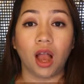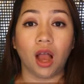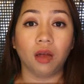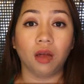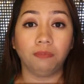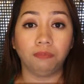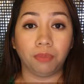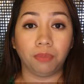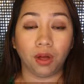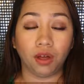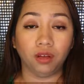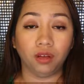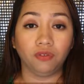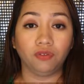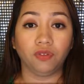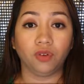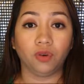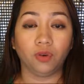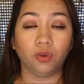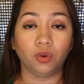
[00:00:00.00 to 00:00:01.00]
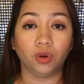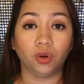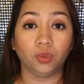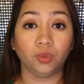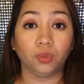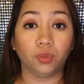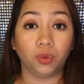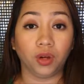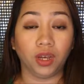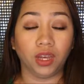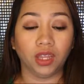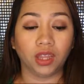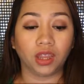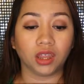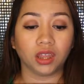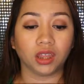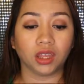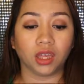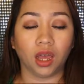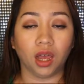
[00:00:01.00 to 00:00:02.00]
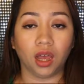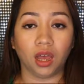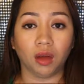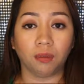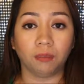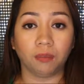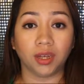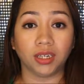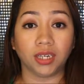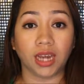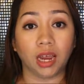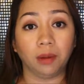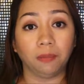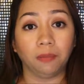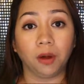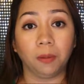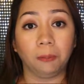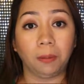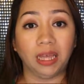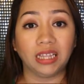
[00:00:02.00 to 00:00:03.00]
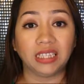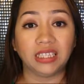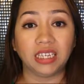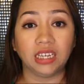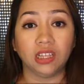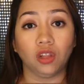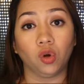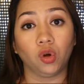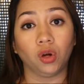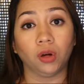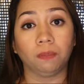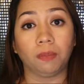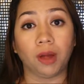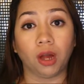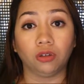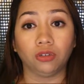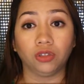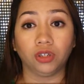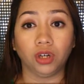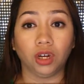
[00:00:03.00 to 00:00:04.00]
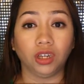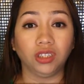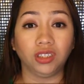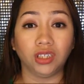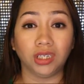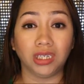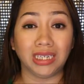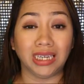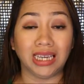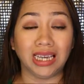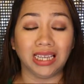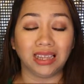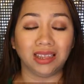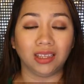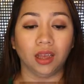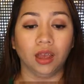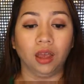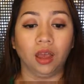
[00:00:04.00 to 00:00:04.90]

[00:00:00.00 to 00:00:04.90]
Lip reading: above or with an eyebrow pencil or powder underneath